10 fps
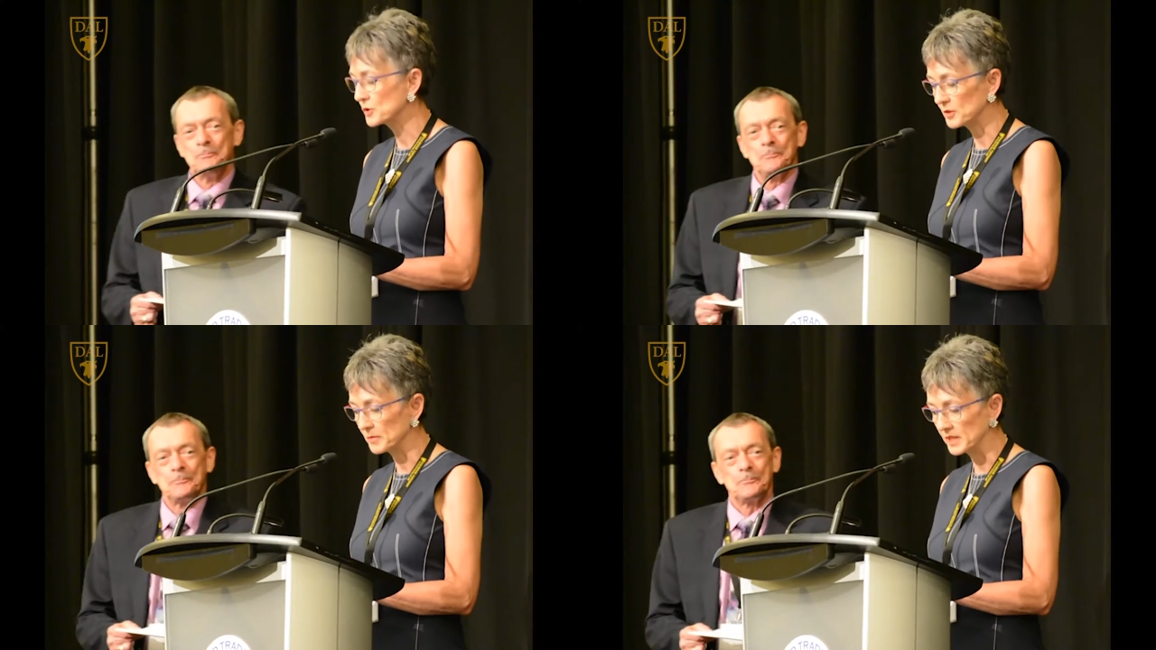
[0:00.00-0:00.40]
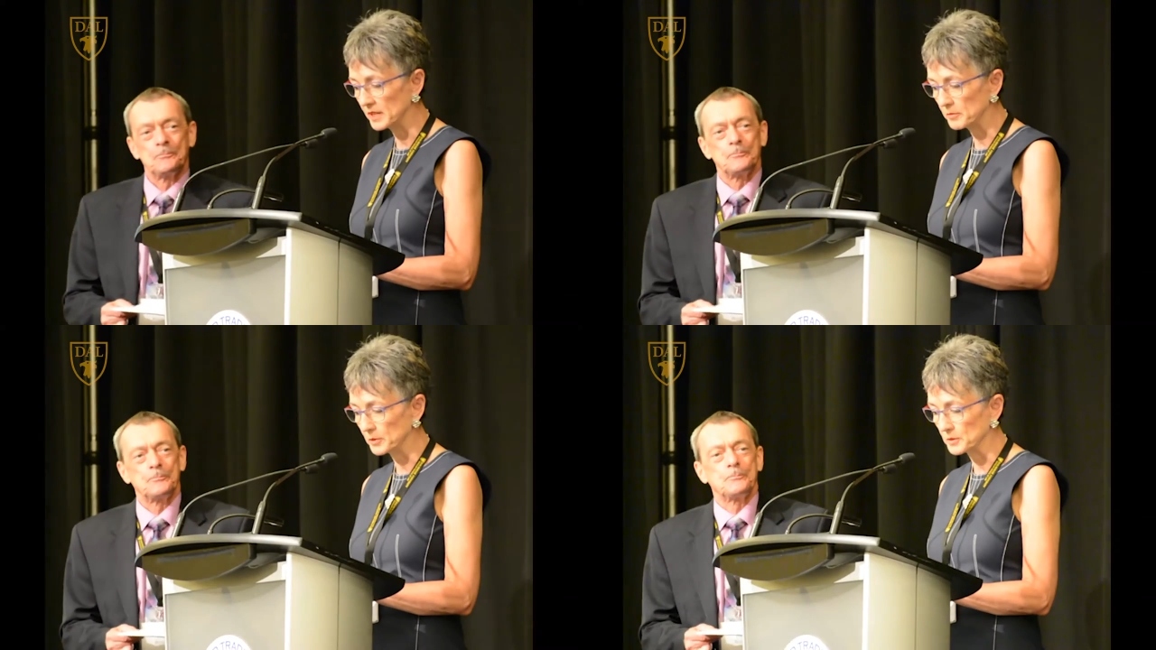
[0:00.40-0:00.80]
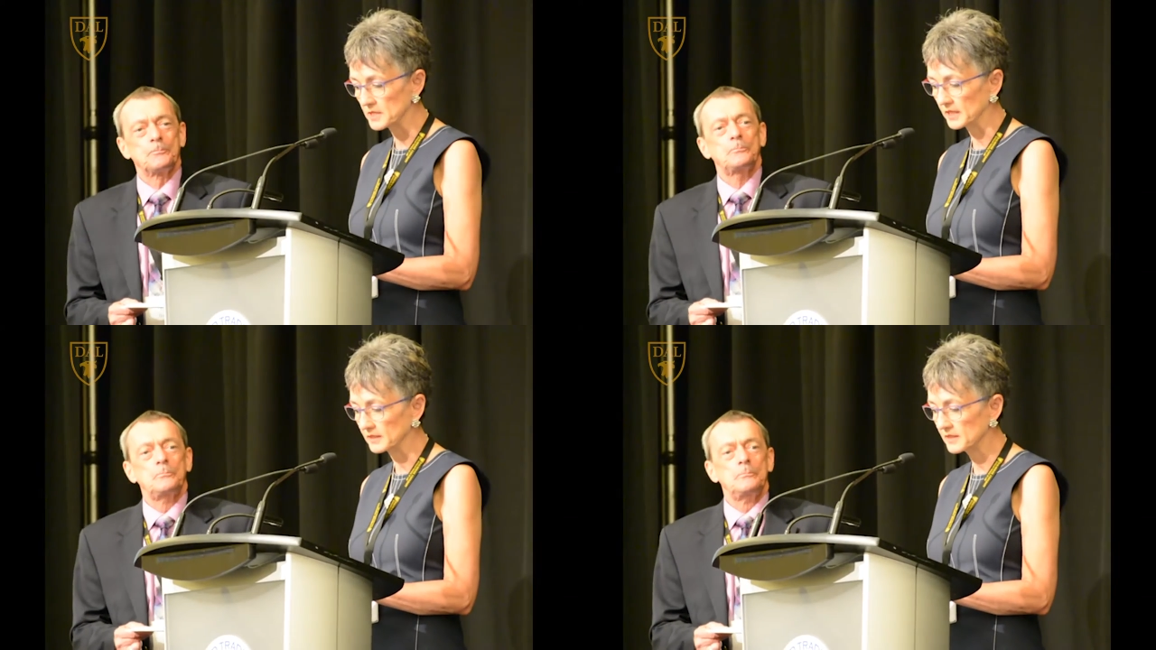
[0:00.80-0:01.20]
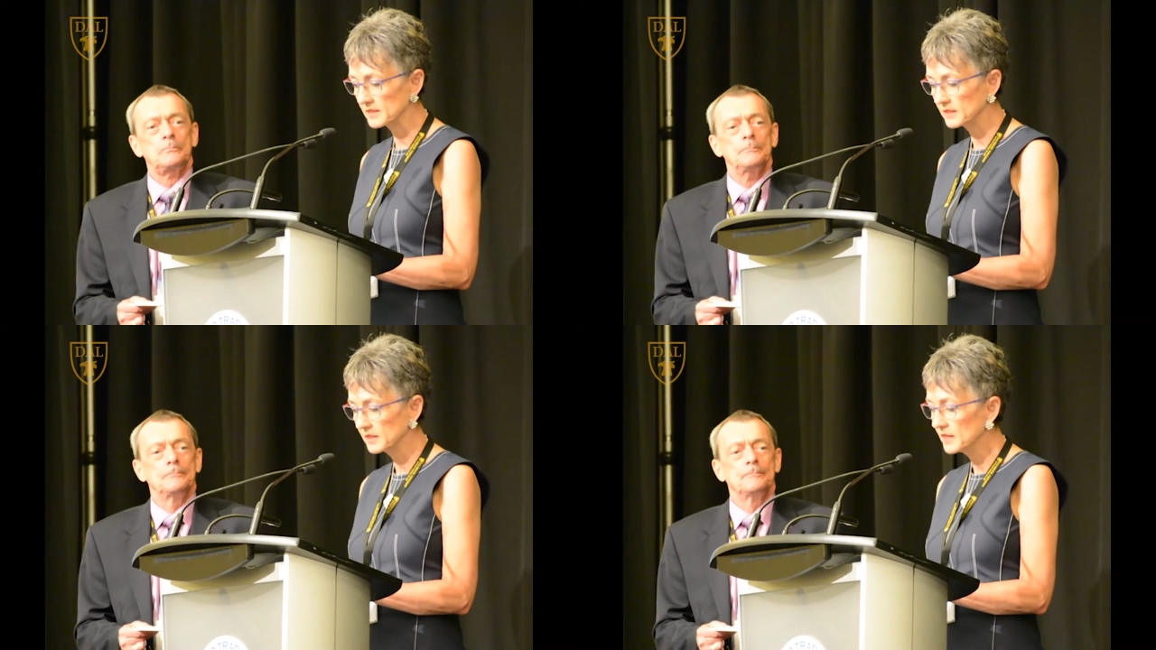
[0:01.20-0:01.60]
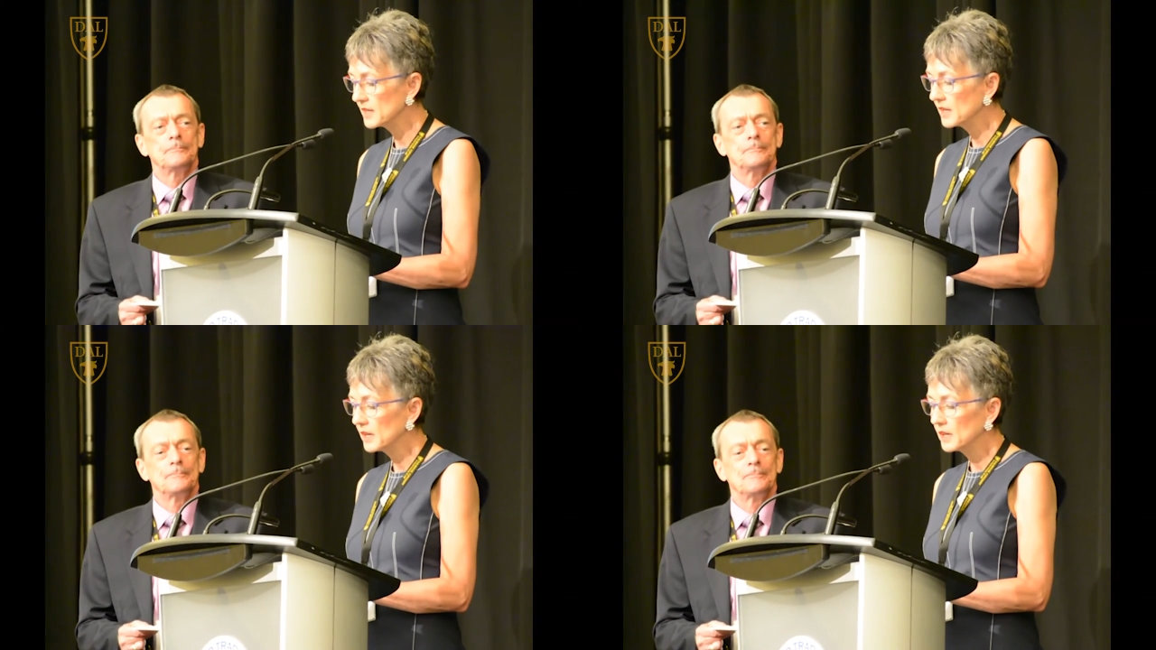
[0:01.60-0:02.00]
Speaker 1: social media postings.
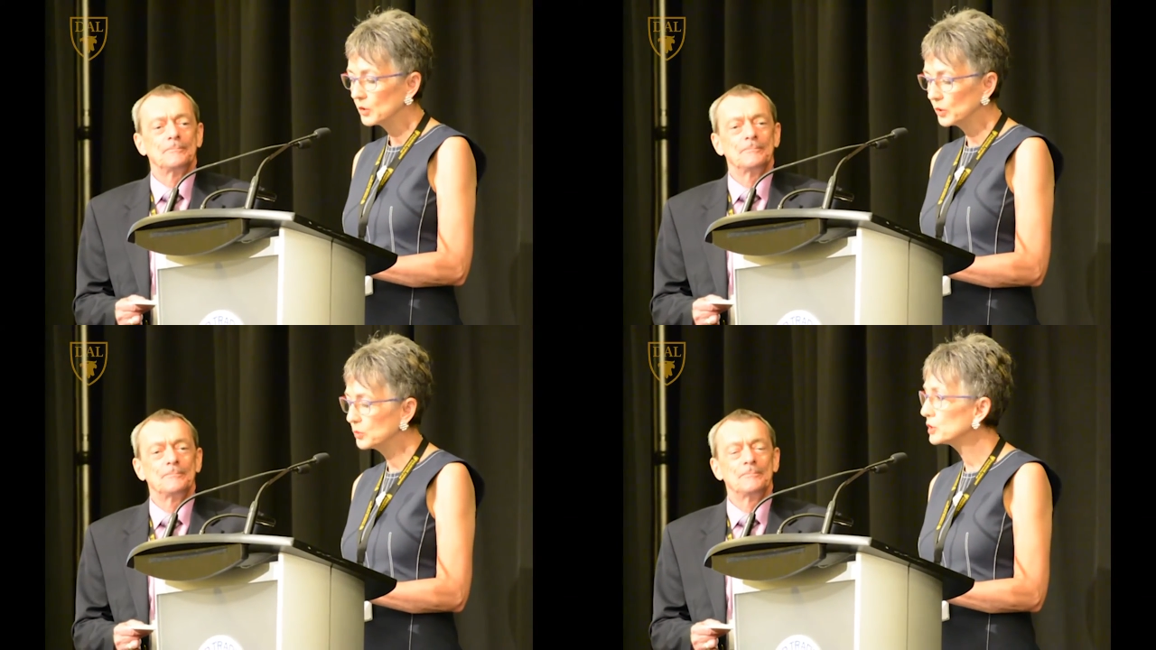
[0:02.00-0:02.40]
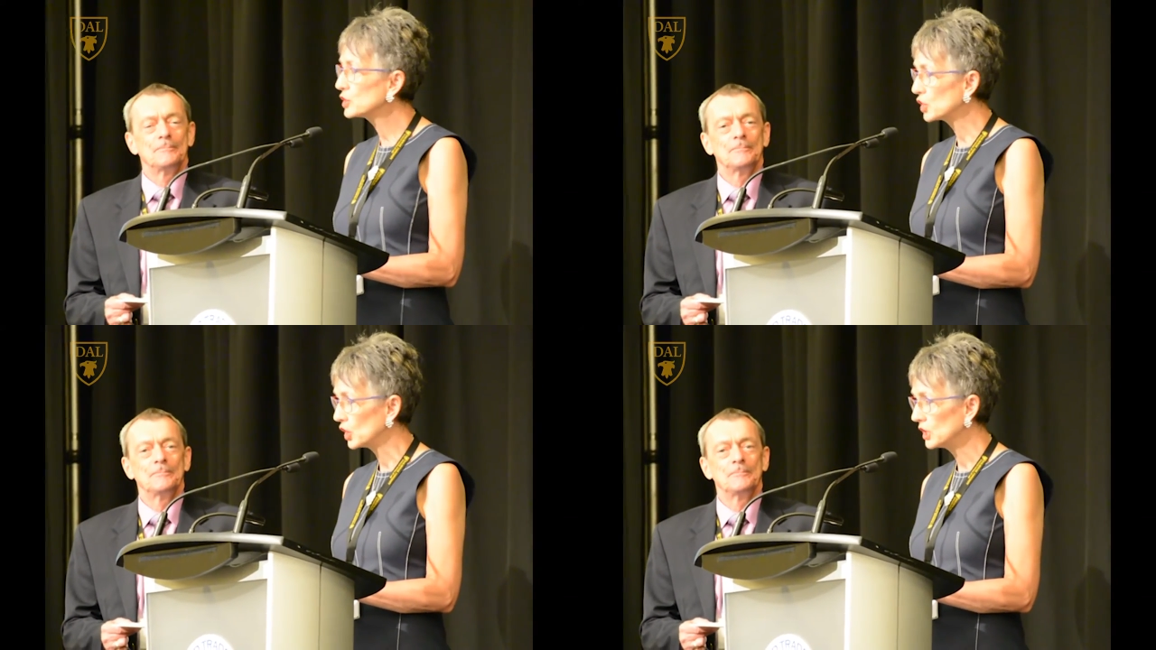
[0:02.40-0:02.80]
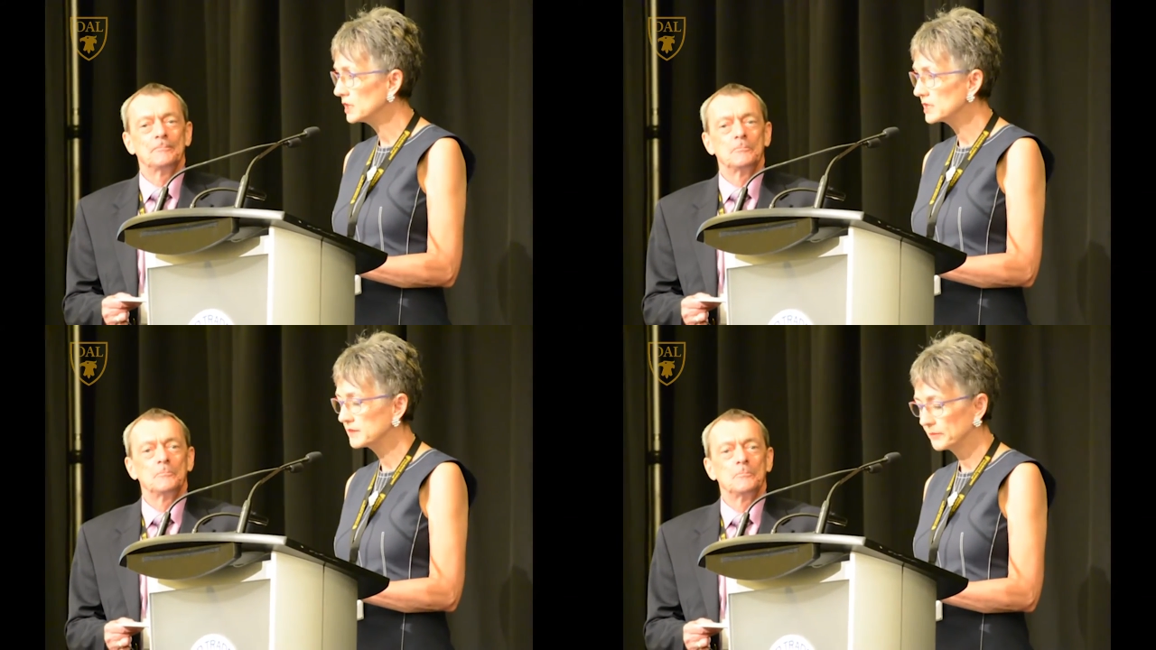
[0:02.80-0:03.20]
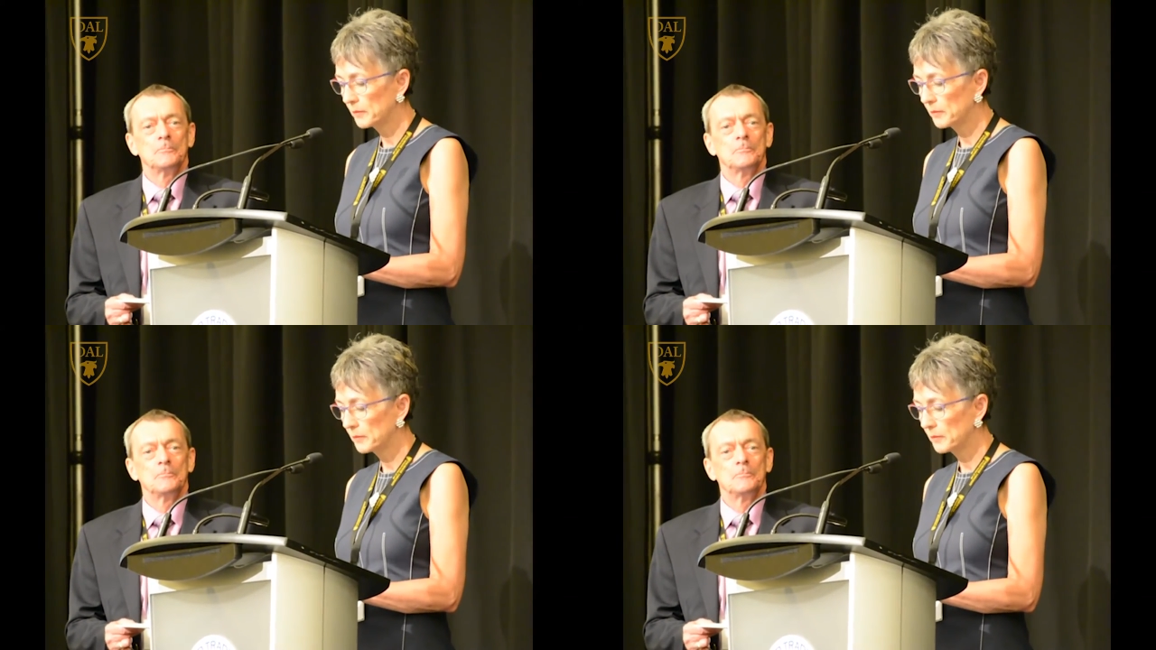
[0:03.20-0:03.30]
We were shocked,